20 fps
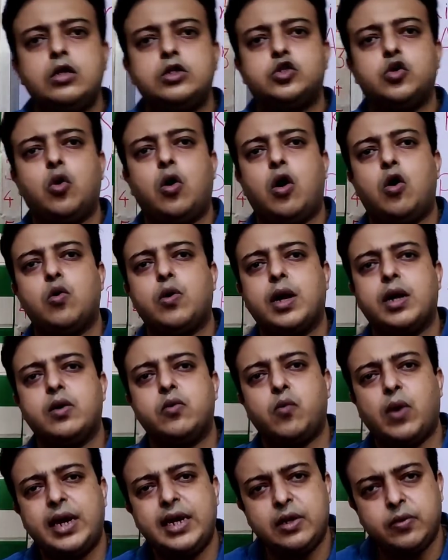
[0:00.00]
So how can
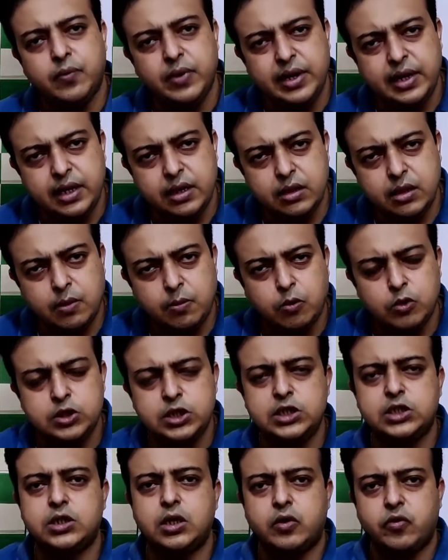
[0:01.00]
White win in the
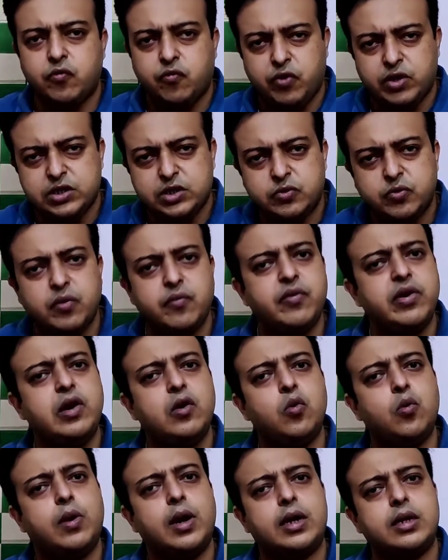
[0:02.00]
position? First we
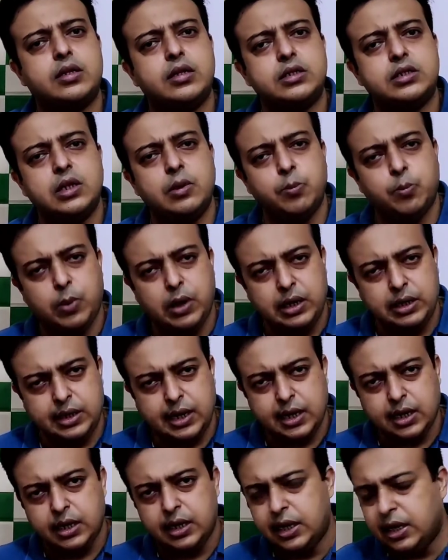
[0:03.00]
will look at the simple
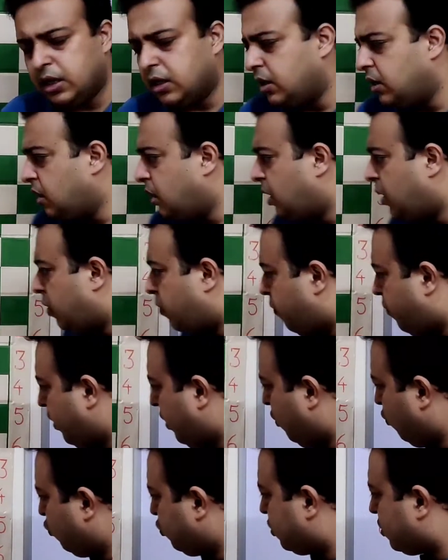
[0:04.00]
technique. We
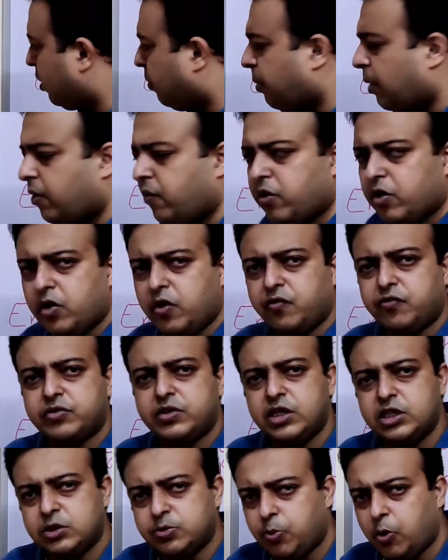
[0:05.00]
will use the power of
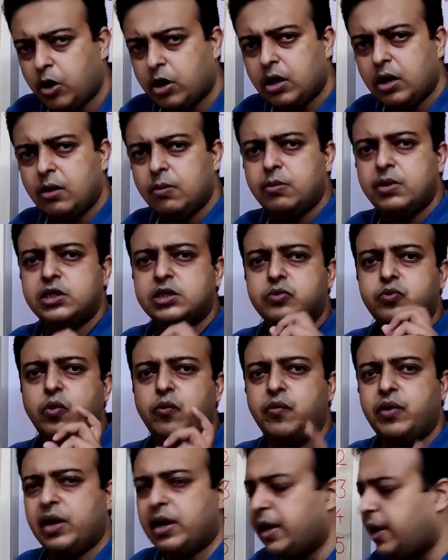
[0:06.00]
this pawn, means we
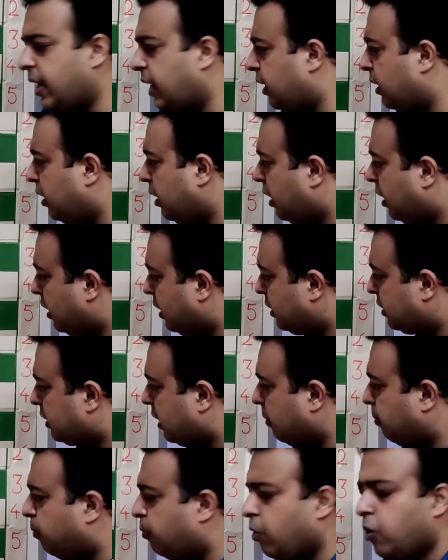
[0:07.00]
will gain
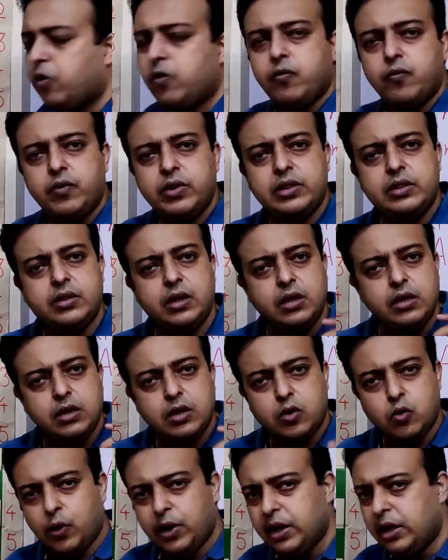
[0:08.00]
tempo with
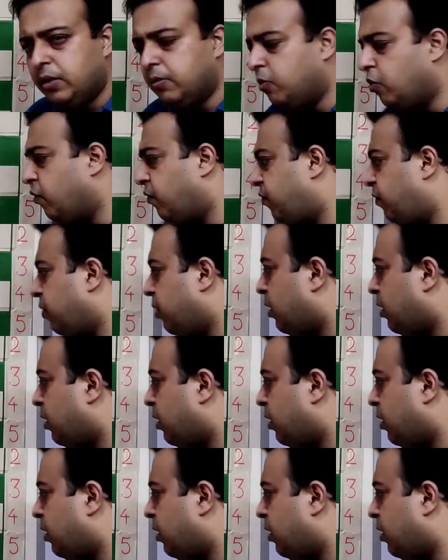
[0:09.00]
the queen move.